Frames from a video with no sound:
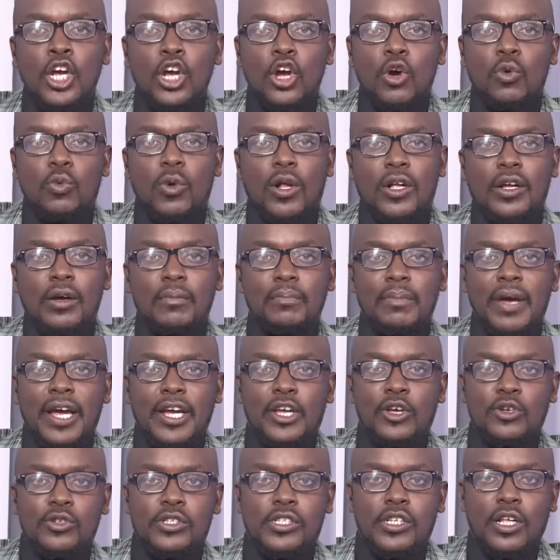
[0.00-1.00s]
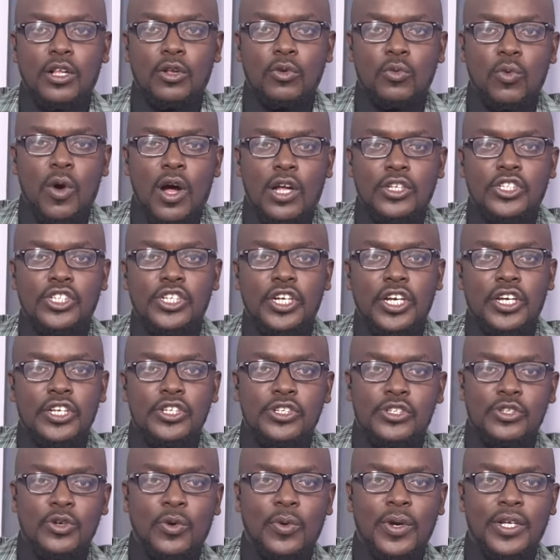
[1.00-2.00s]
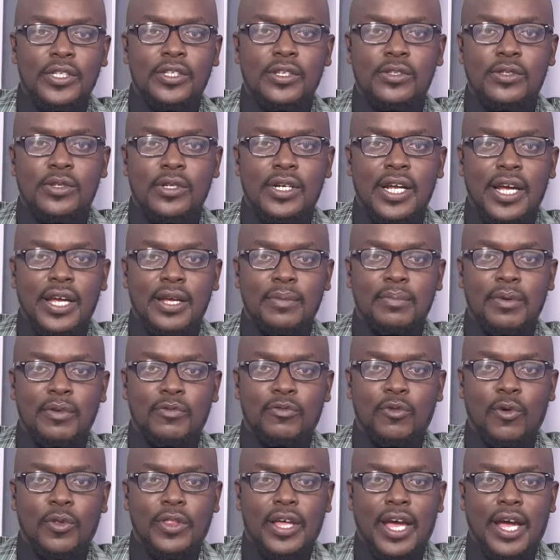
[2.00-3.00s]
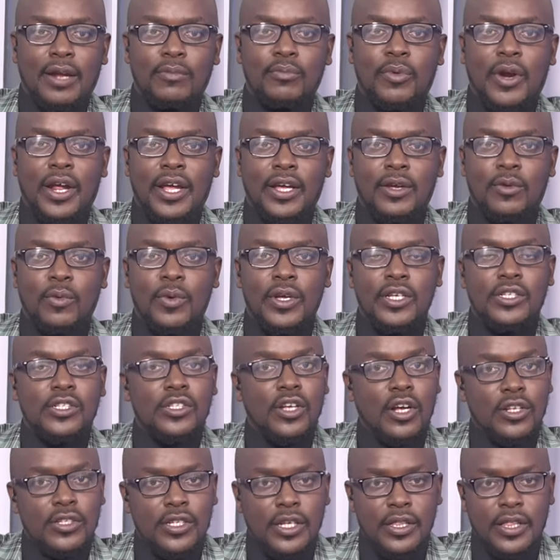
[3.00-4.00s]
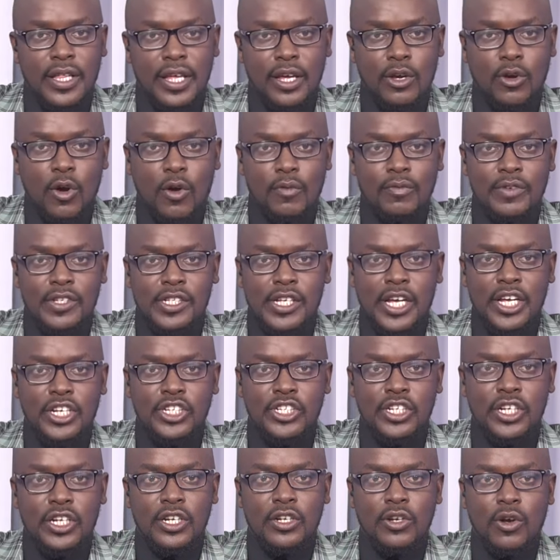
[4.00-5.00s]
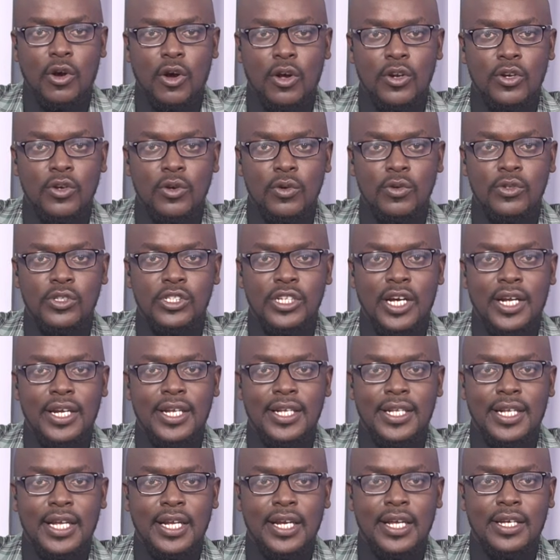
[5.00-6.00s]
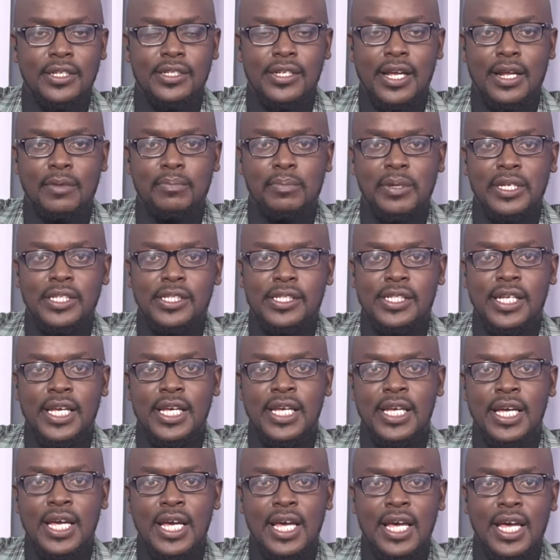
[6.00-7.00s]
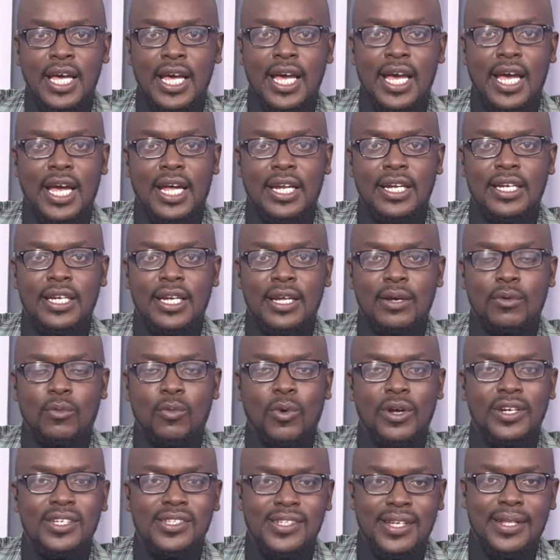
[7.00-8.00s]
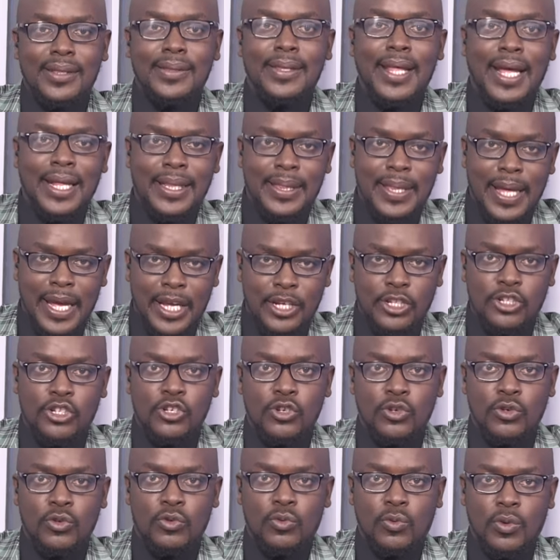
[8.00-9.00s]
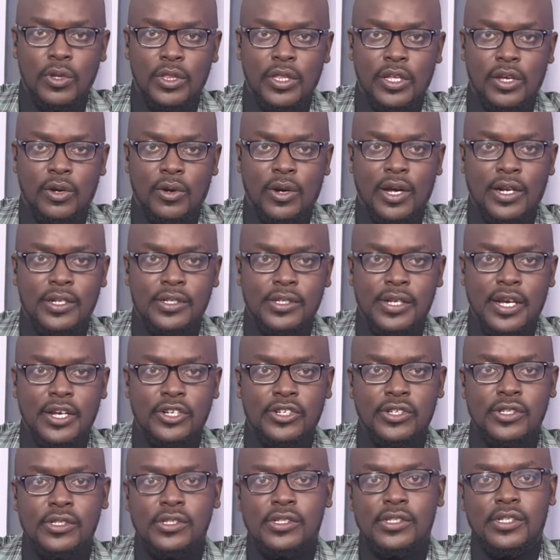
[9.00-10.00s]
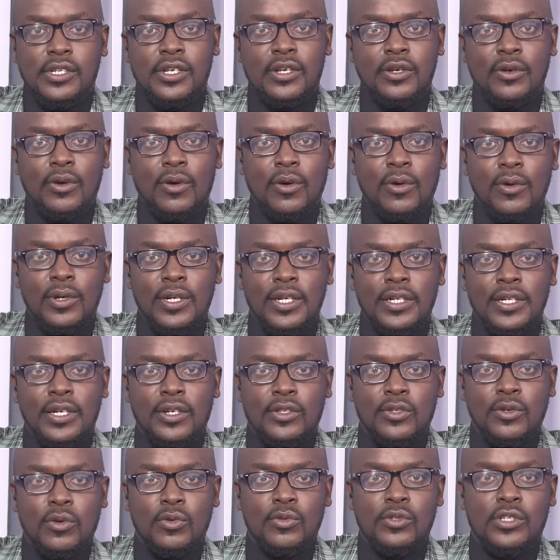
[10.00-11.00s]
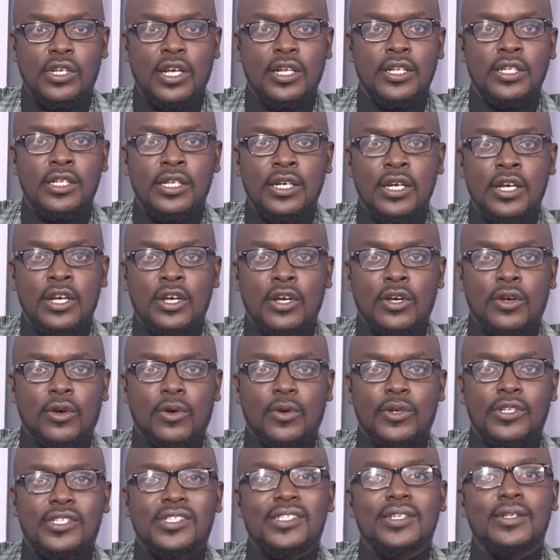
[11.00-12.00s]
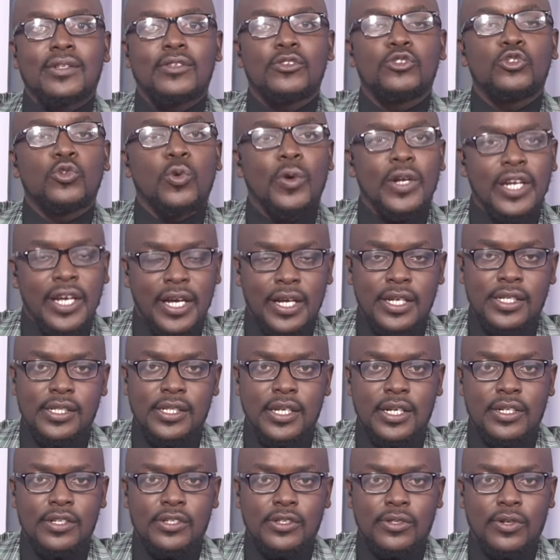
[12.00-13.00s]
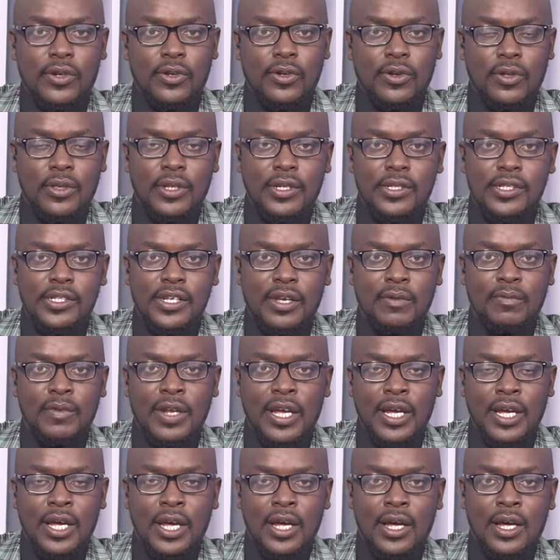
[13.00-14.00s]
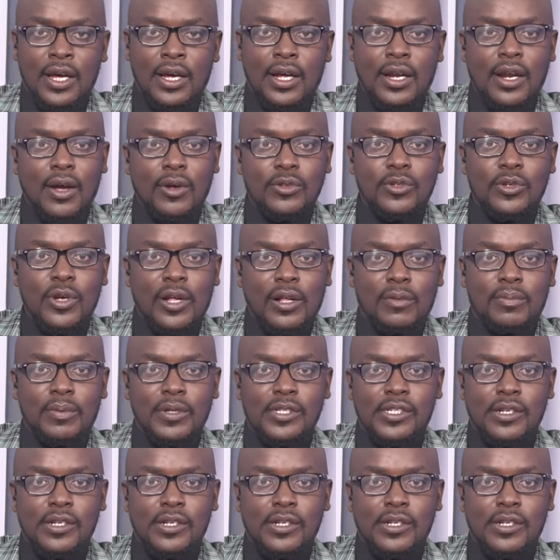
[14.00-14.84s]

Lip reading: Welcome back. You're still watching Soweto Today. Before the ad break, we started the conversation on Unjani Clinics NPC and what is it that they do with the organization CEO, Lynda Toussaint, who is still joining us in studio this evening. Now, to help us